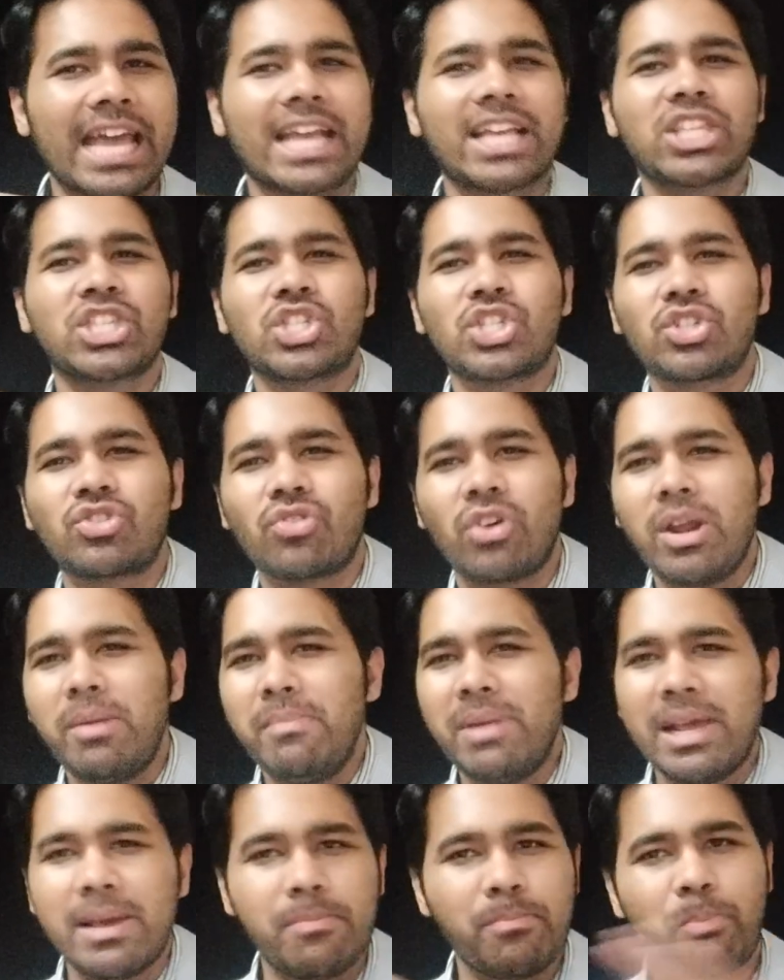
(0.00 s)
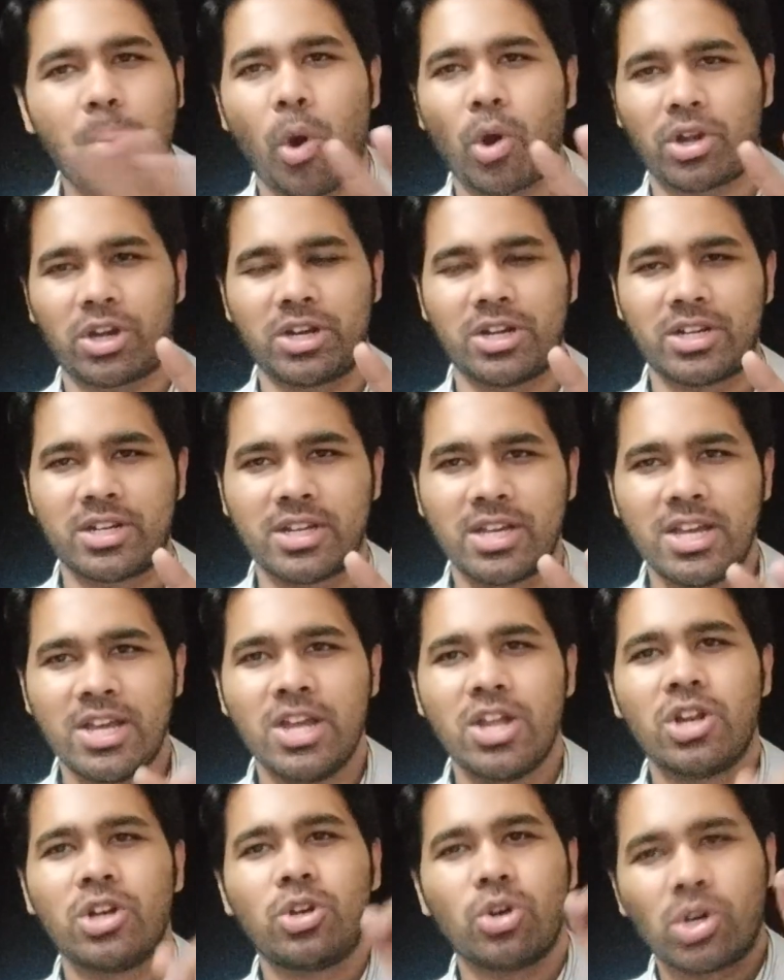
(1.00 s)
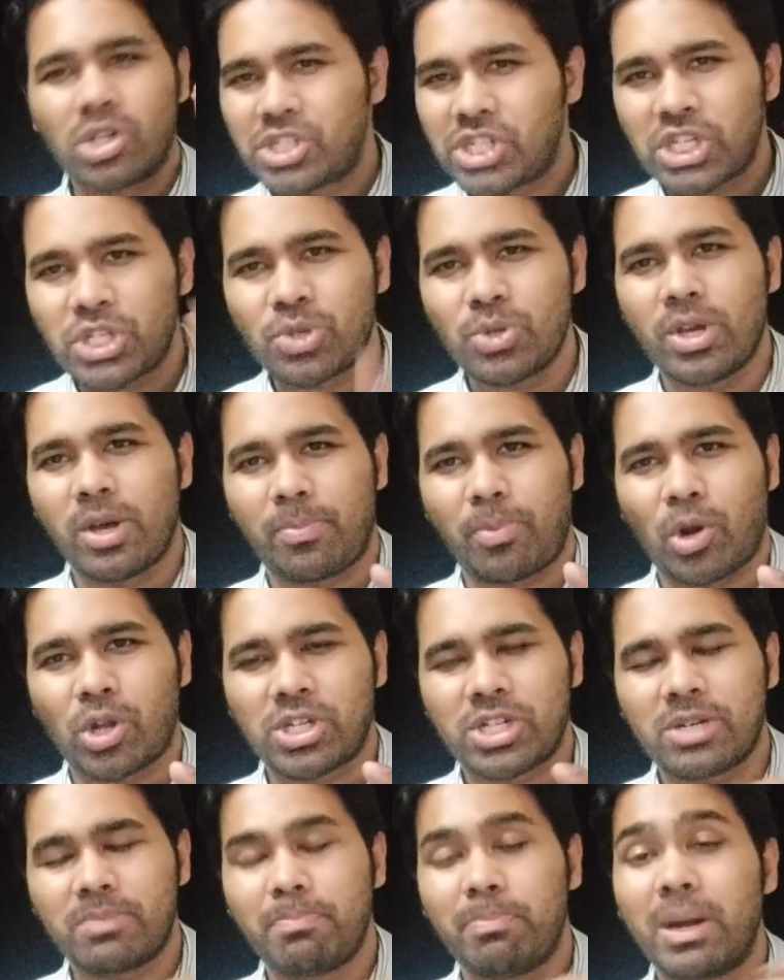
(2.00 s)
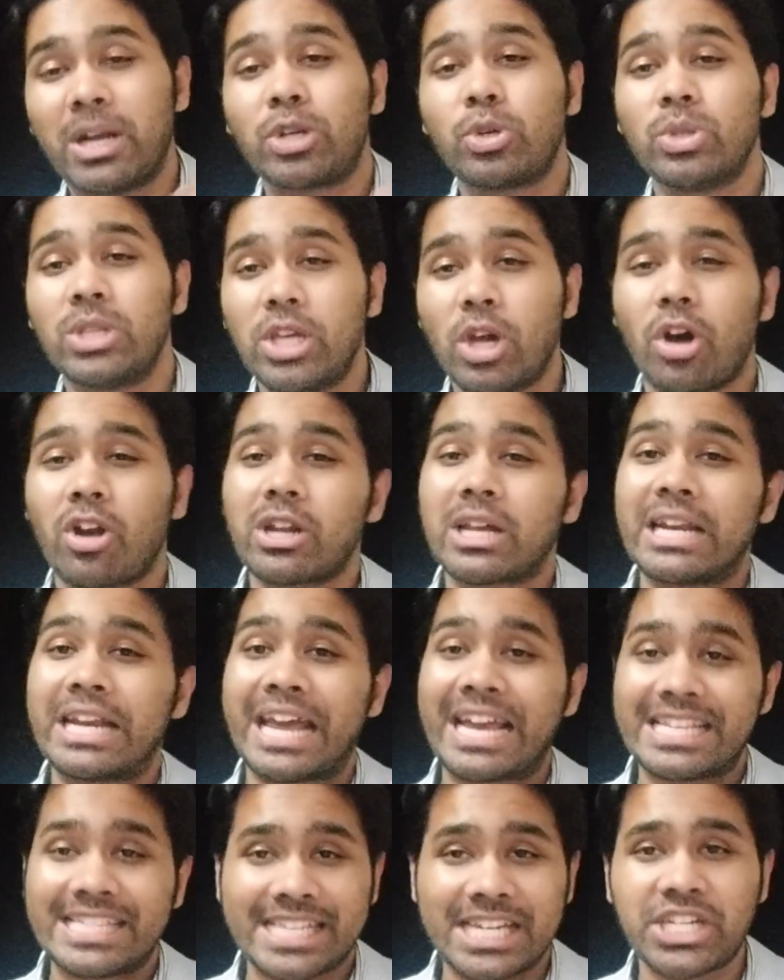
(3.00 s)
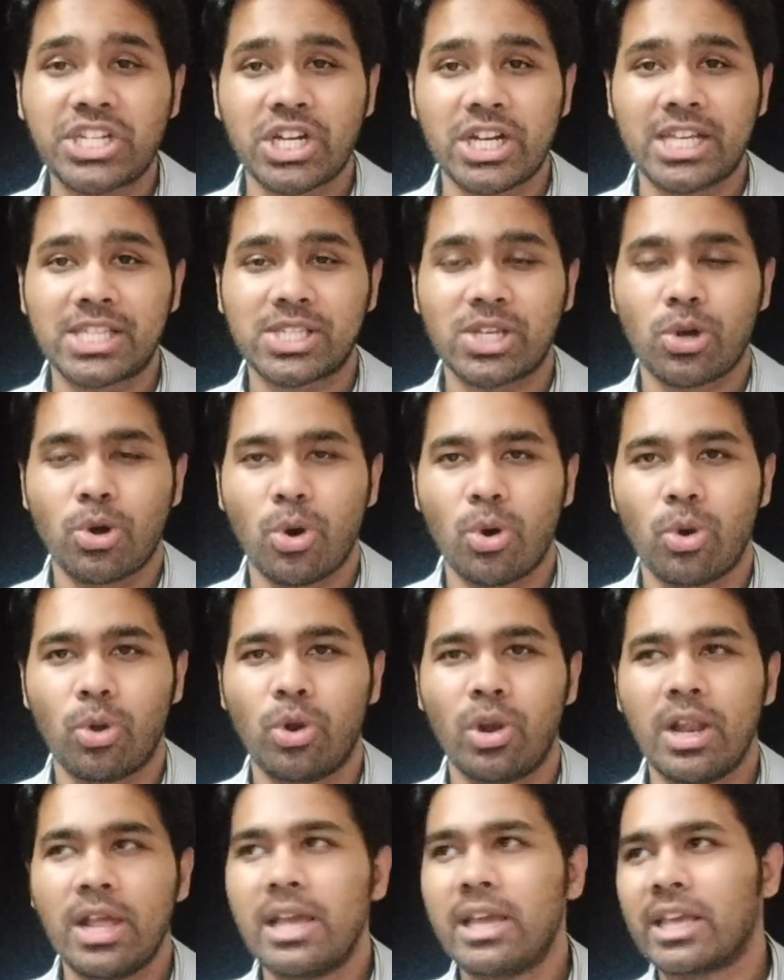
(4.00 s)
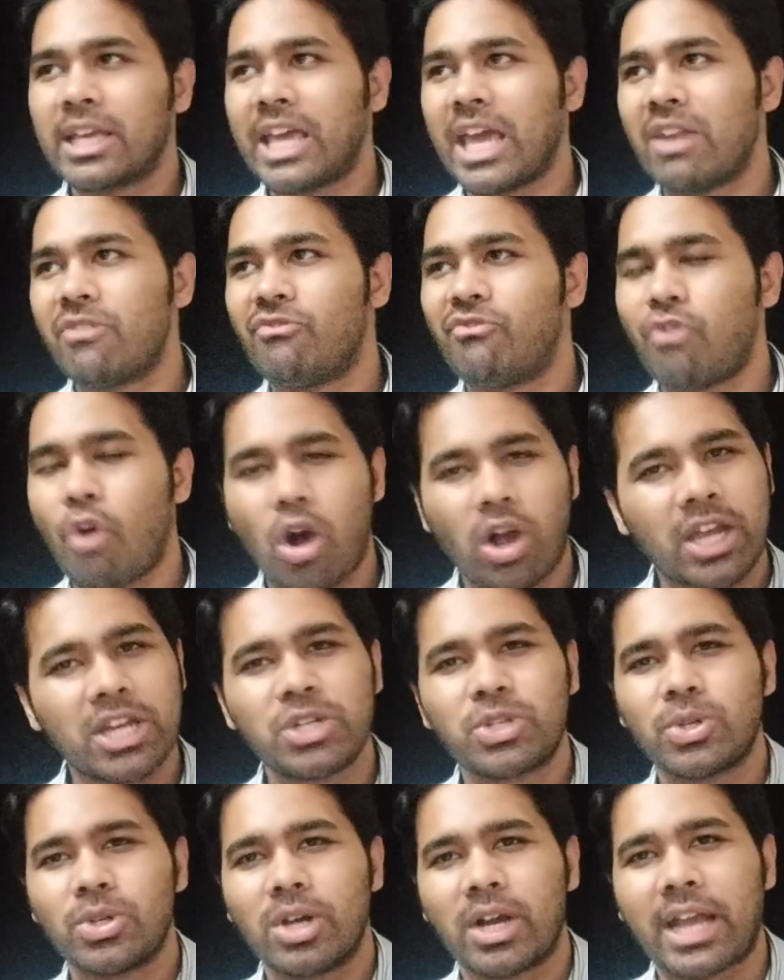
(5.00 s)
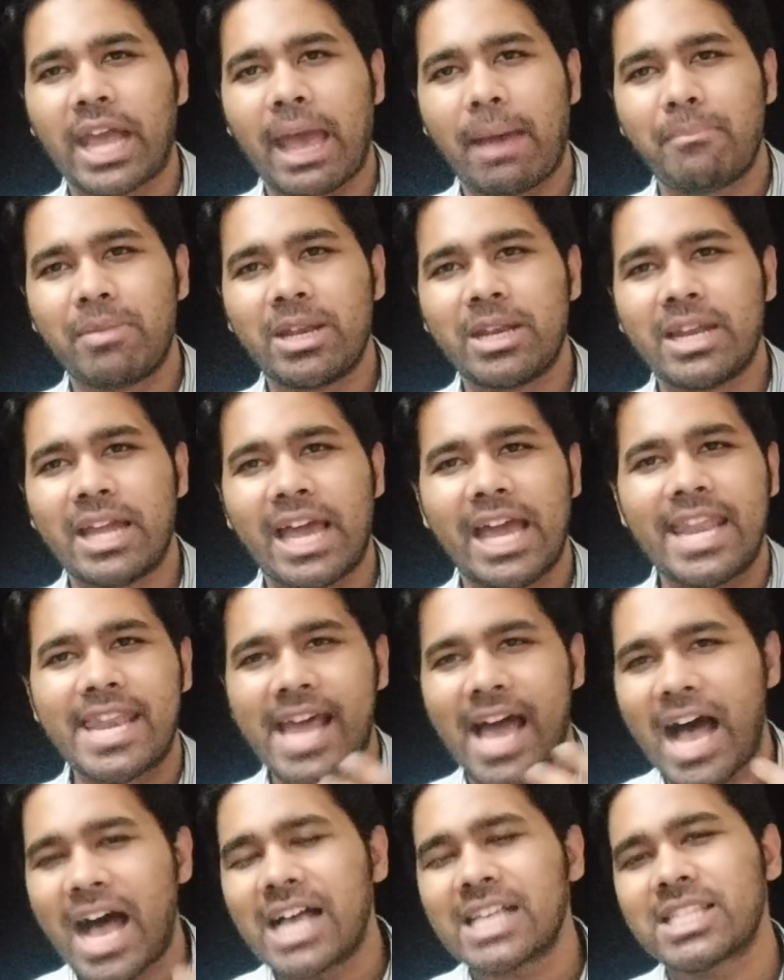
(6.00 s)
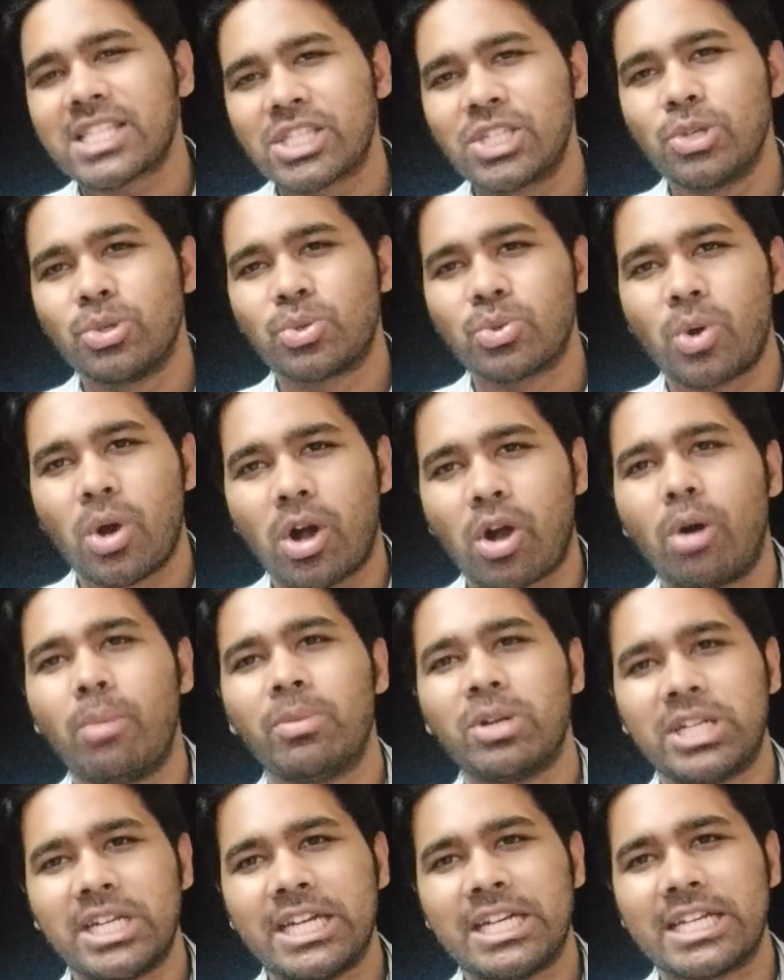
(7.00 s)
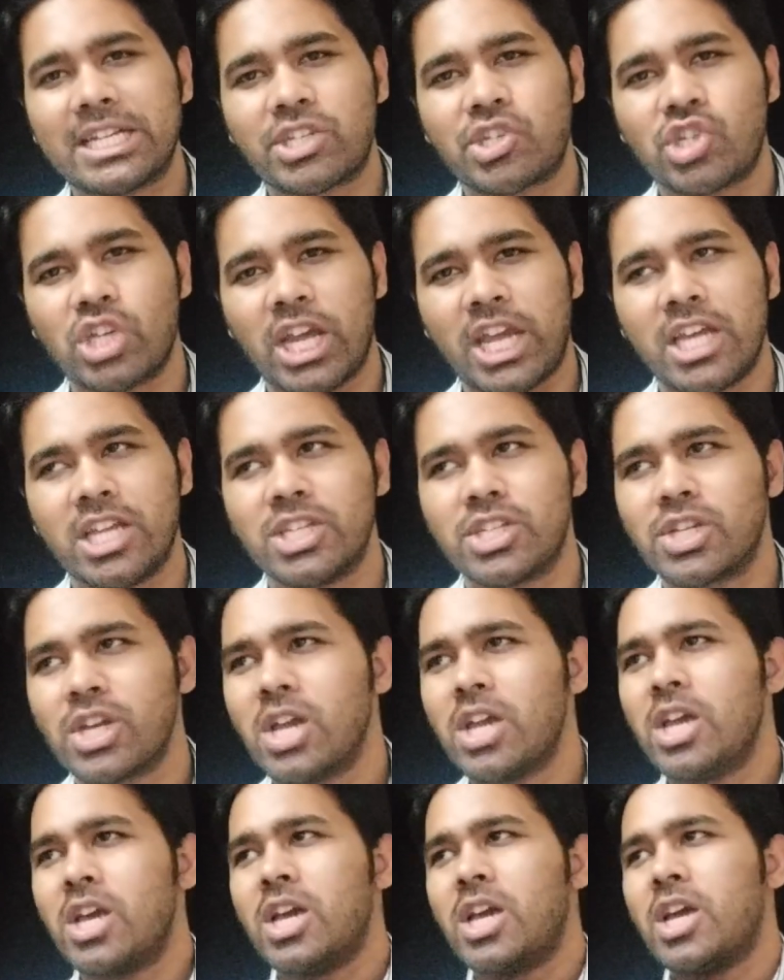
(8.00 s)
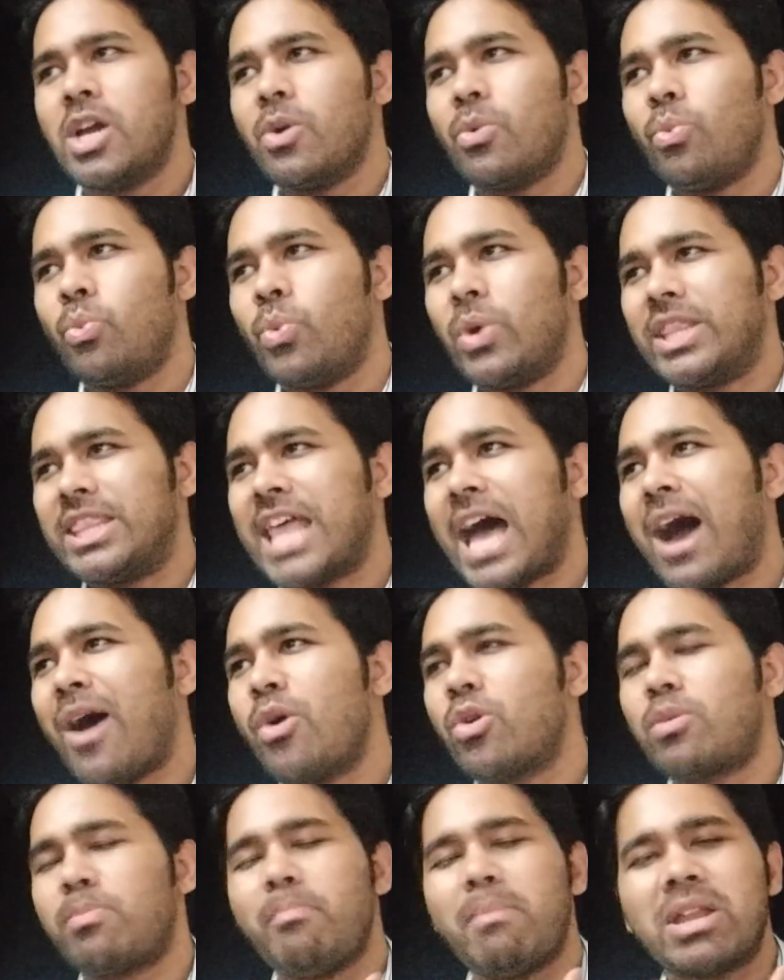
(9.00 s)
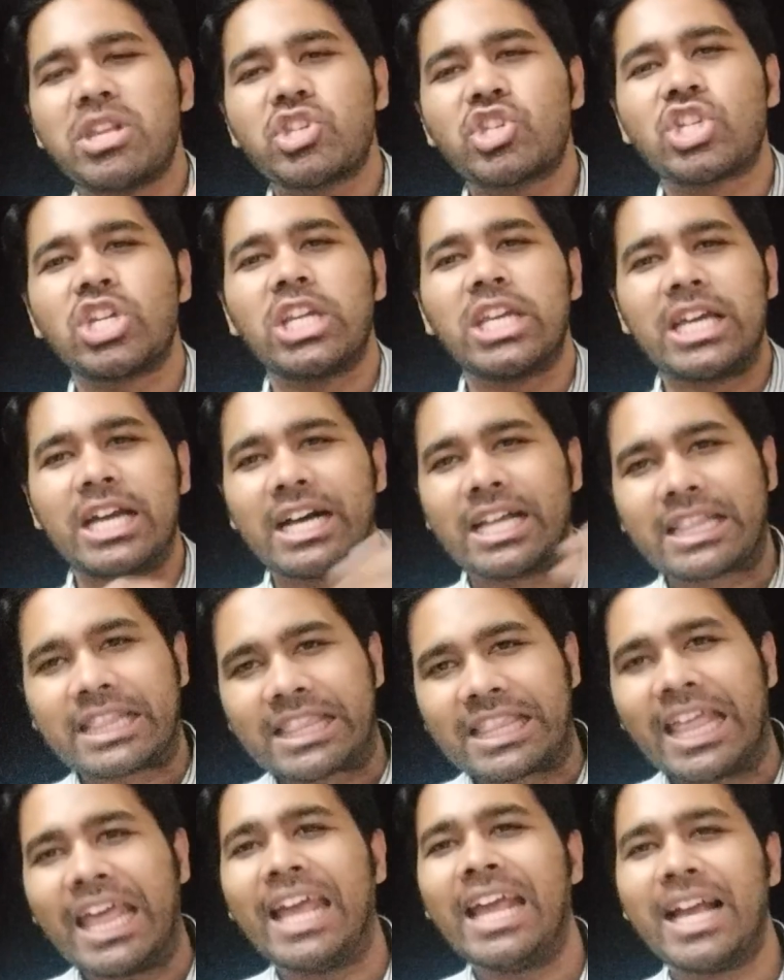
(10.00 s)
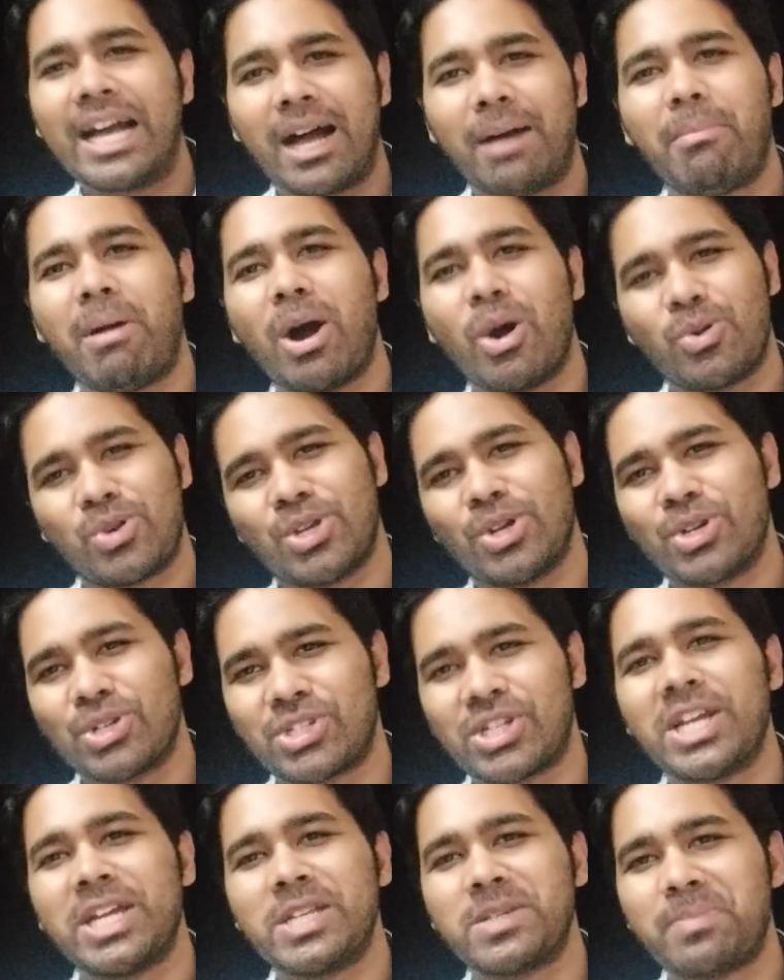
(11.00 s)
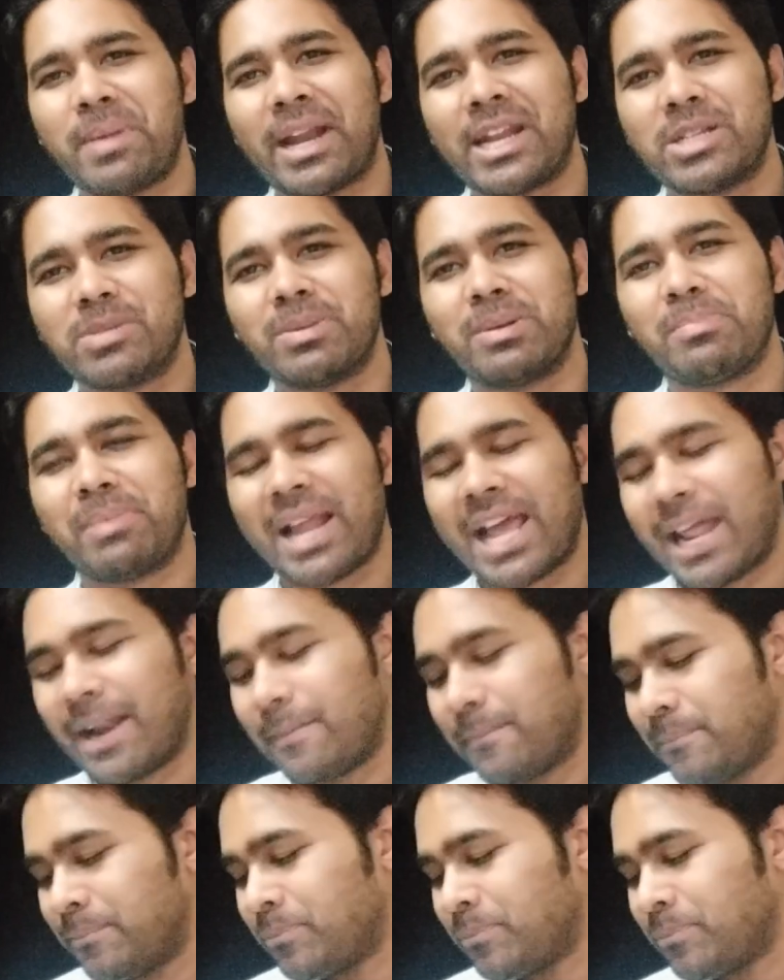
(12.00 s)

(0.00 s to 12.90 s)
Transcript: extremely important, not just to your project, but to the organization as a whole, can walk into your cabin and ask you to accommodate a change without mentioning a thing about your change management plan.